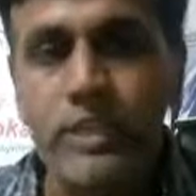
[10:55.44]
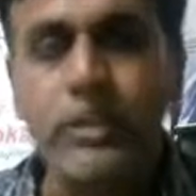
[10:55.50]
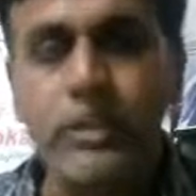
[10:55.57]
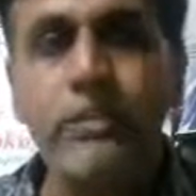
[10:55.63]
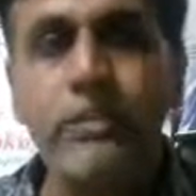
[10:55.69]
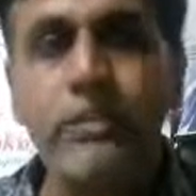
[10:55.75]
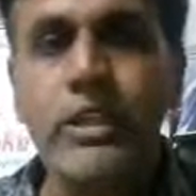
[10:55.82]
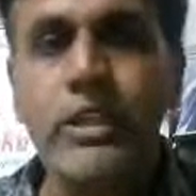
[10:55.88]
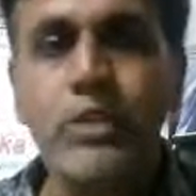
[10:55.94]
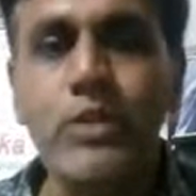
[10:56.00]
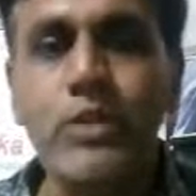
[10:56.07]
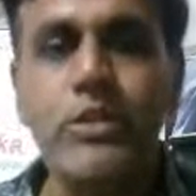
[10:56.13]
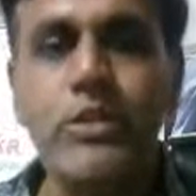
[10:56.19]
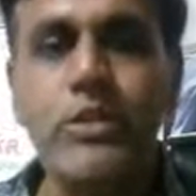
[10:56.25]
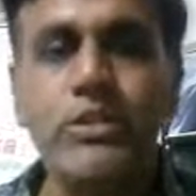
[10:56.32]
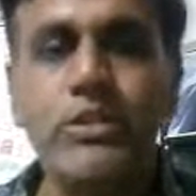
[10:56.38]

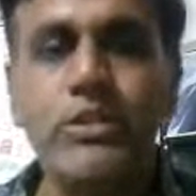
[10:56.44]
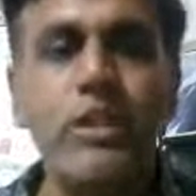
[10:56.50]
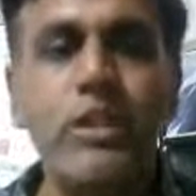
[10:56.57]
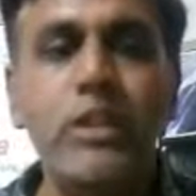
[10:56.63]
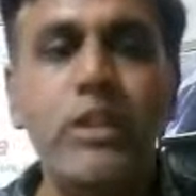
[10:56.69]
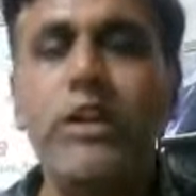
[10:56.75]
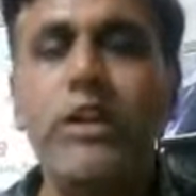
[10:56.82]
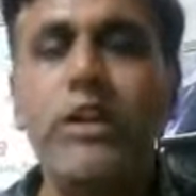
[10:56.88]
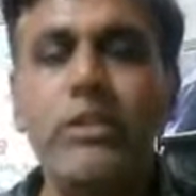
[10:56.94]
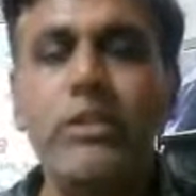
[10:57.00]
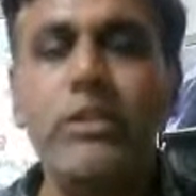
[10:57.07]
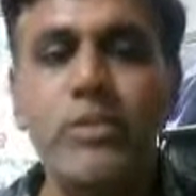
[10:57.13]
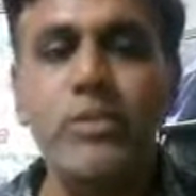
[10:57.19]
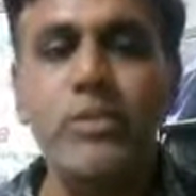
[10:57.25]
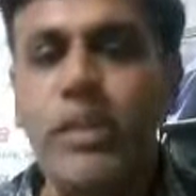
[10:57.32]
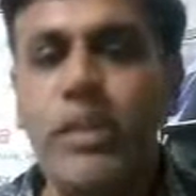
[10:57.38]
75,000 child learning
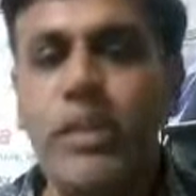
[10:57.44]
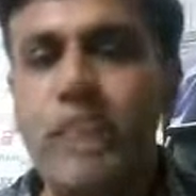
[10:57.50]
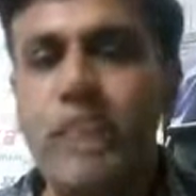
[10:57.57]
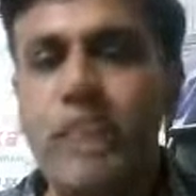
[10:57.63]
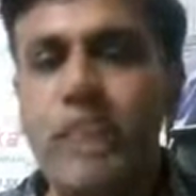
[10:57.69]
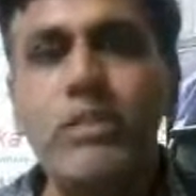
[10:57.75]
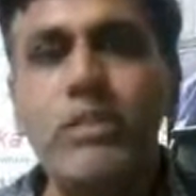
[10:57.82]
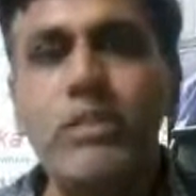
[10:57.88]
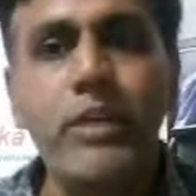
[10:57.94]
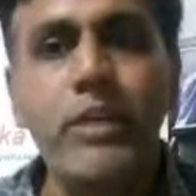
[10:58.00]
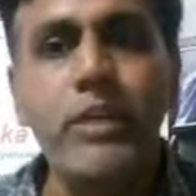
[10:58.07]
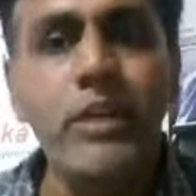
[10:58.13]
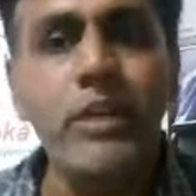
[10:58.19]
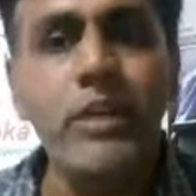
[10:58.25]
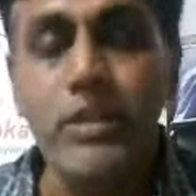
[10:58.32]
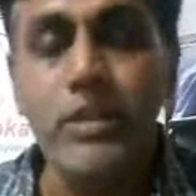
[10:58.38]
hours being delivered by
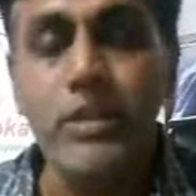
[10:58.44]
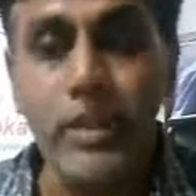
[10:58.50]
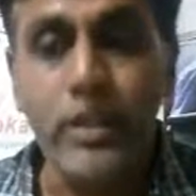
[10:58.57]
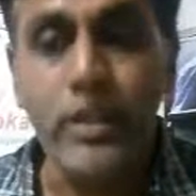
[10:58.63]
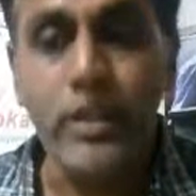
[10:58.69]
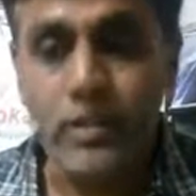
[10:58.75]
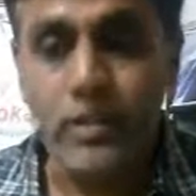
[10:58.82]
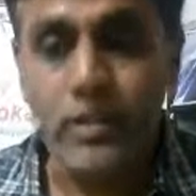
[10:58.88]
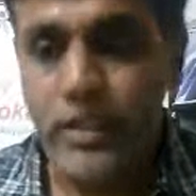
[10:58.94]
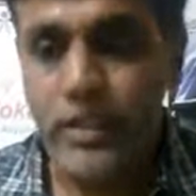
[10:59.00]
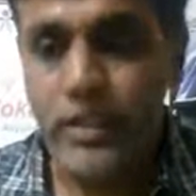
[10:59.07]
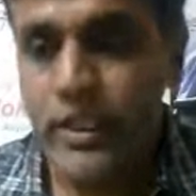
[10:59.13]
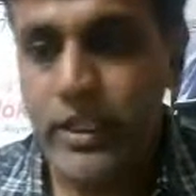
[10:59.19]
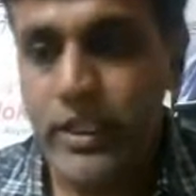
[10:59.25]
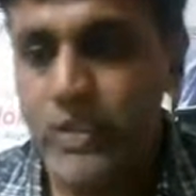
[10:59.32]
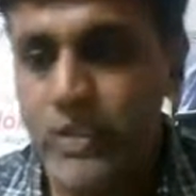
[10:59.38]

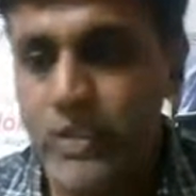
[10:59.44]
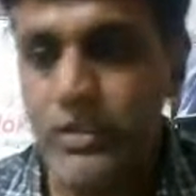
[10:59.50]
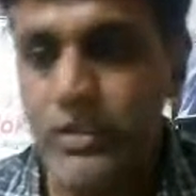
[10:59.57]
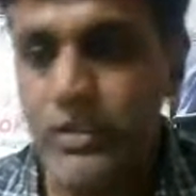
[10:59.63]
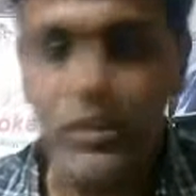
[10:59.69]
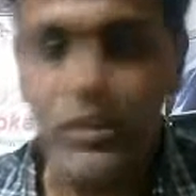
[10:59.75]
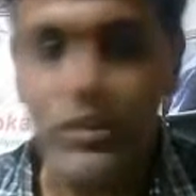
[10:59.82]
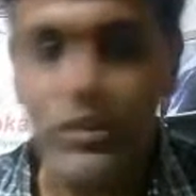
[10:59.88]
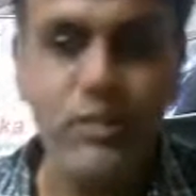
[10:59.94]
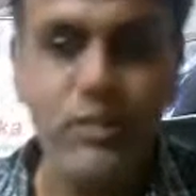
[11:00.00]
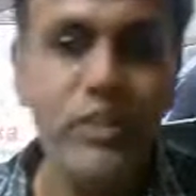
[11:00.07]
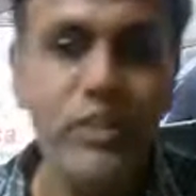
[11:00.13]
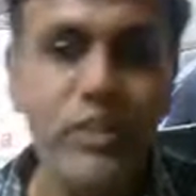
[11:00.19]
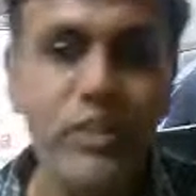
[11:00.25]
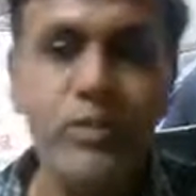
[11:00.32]
338 teachers across various